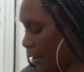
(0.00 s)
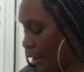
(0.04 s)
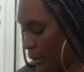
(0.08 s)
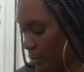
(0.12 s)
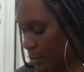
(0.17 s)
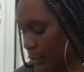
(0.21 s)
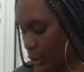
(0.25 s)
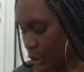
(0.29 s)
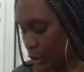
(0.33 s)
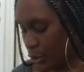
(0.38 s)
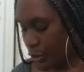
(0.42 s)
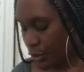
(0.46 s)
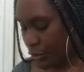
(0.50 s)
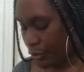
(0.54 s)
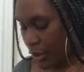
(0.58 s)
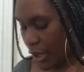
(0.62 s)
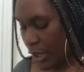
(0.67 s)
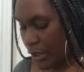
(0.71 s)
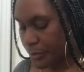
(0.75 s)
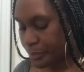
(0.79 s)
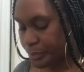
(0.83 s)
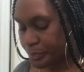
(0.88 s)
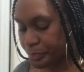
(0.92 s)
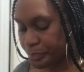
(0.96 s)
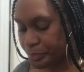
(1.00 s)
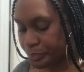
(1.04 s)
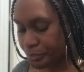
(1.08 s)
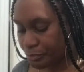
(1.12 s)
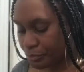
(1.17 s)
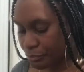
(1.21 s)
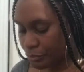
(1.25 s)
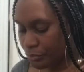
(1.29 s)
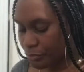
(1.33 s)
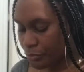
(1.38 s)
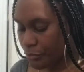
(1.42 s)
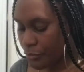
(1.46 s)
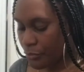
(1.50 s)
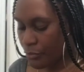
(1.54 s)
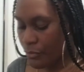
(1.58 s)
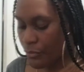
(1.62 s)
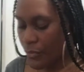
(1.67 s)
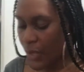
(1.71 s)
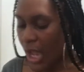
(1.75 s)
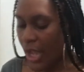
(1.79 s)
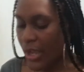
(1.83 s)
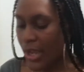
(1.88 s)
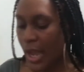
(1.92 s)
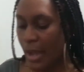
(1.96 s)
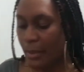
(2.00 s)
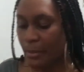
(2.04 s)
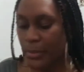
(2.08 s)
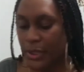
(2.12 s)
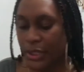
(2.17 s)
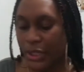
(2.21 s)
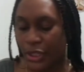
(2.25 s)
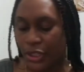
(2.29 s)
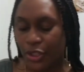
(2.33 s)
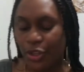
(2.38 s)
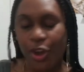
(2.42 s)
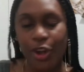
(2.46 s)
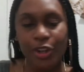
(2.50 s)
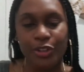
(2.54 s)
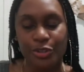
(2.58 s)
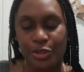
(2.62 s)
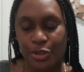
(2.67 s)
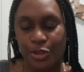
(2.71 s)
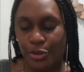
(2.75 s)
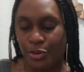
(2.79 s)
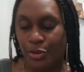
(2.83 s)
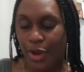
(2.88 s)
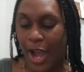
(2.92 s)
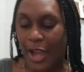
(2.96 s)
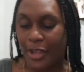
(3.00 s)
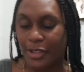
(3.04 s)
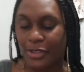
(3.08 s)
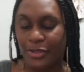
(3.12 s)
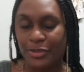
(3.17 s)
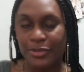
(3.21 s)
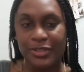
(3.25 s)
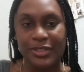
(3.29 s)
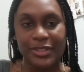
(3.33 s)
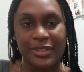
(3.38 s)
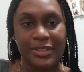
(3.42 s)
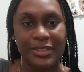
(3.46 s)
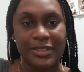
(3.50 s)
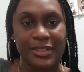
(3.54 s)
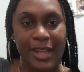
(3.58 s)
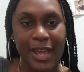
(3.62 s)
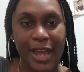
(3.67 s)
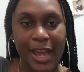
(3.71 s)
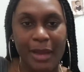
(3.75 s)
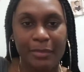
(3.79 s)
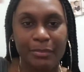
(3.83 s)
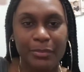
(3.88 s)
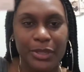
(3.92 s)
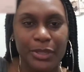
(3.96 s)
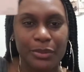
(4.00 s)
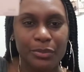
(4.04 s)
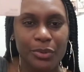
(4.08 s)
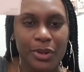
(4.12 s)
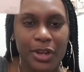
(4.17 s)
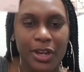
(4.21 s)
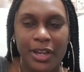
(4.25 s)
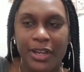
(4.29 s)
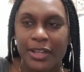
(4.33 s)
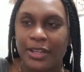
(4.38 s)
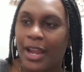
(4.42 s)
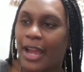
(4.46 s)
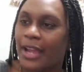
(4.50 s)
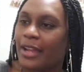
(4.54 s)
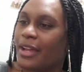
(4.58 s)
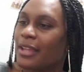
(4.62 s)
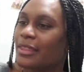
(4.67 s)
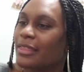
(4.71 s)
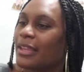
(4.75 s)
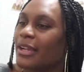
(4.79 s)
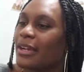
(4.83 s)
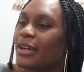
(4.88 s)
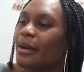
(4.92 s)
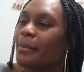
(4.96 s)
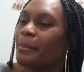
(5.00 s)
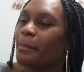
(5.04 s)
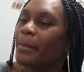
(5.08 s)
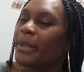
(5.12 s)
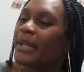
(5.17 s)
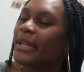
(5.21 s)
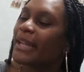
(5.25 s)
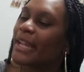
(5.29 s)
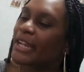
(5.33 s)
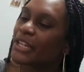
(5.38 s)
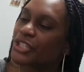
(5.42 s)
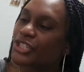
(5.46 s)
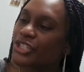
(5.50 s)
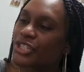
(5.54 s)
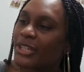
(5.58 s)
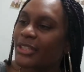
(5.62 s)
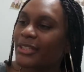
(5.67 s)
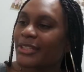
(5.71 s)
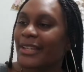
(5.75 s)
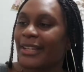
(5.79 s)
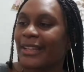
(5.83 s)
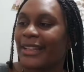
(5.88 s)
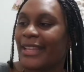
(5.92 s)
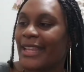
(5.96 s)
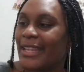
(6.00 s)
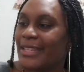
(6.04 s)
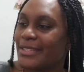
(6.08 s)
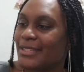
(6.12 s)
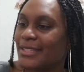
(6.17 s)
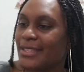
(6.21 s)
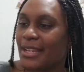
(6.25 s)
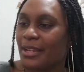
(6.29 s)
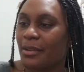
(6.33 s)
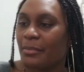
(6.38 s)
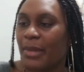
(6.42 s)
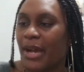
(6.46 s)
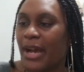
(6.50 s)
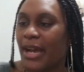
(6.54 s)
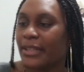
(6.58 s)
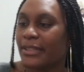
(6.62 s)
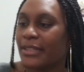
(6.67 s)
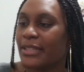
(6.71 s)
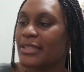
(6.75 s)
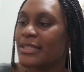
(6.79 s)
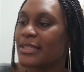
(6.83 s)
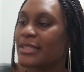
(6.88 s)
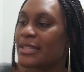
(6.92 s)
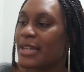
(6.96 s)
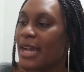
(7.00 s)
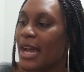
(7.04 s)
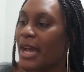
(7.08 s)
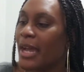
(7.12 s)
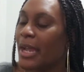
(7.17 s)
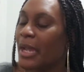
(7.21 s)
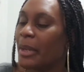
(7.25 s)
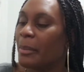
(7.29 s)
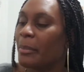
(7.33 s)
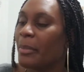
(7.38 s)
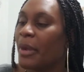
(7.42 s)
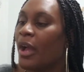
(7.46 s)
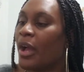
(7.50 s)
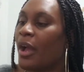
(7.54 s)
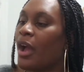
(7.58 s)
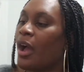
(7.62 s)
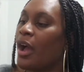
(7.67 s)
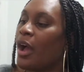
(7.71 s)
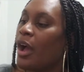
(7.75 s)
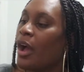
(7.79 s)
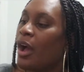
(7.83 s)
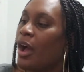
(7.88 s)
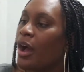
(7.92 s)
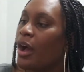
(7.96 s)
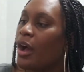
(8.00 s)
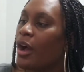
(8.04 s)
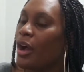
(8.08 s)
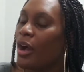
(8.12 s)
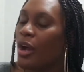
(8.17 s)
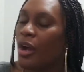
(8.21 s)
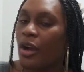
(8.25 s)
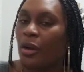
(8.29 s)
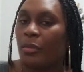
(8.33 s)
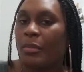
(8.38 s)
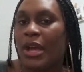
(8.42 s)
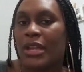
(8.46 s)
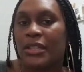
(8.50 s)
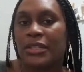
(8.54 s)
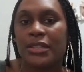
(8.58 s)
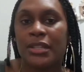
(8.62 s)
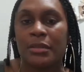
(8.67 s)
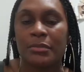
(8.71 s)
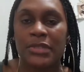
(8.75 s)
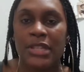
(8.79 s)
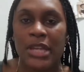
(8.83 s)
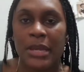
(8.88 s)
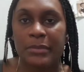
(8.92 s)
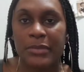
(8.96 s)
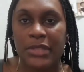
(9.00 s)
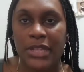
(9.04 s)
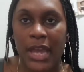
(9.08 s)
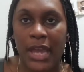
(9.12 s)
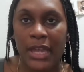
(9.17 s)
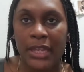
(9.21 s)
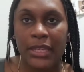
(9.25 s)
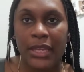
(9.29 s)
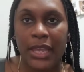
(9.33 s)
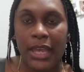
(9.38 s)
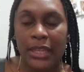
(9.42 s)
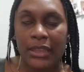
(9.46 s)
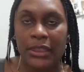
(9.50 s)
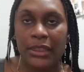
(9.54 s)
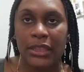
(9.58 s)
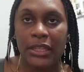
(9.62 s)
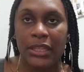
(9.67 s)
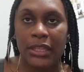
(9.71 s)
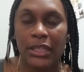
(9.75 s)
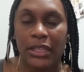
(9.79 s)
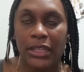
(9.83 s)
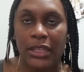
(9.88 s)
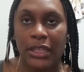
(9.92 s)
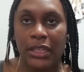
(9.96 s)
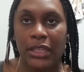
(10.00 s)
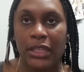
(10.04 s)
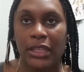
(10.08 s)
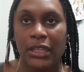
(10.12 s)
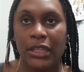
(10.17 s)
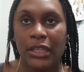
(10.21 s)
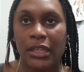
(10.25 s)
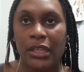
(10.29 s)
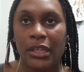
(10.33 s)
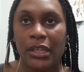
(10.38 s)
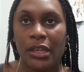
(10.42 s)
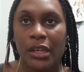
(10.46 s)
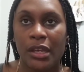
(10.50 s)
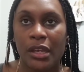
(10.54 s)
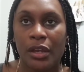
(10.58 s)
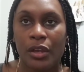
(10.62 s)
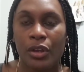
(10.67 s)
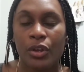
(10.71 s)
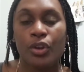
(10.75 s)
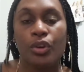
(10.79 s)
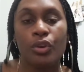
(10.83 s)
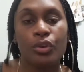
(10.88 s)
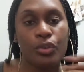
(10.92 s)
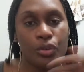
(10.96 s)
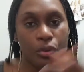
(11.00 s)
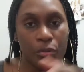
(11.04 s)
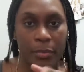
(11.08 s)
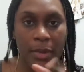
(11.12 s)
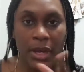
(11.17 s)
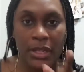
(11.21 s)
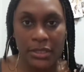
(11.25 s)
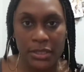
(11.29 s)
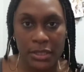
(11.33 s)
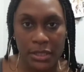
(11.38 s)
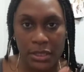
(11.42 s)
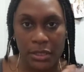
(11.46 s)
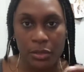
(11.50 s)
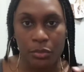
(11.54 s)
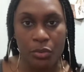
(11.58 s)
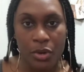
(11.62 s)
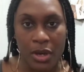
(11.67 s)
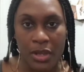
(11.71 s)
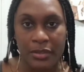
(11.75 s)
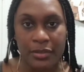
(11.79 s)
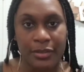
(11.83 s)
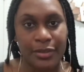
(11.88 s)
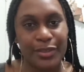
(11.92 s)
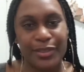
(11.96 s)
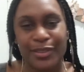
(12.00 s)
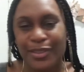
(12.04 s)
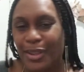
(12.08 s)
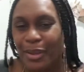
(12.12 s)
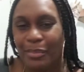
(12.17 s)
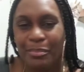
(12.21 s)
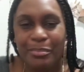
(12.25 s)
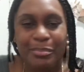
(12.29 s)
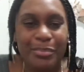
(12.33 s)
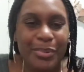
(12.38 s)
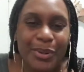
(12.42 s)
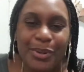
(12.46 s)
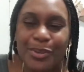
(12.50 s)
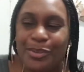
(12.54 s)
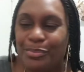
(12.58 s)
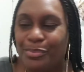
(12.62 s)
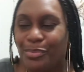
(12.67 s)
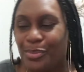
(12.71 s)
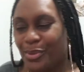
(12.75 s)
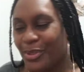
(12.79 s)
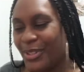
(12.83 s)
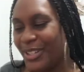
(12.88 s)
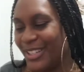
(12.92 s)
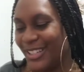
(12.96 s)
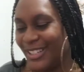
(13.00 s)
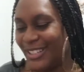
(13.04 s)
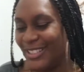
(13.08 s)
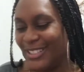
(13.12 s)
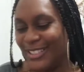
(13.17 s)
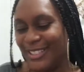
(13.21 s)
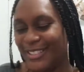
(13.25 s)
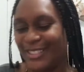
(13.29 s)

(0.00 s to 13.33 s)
deodorant. I got me, y'all know I use this Ambi one. I got the Complexion Cleansing Bar this time. And sometimes I get the cocoa butter one. They're both pretty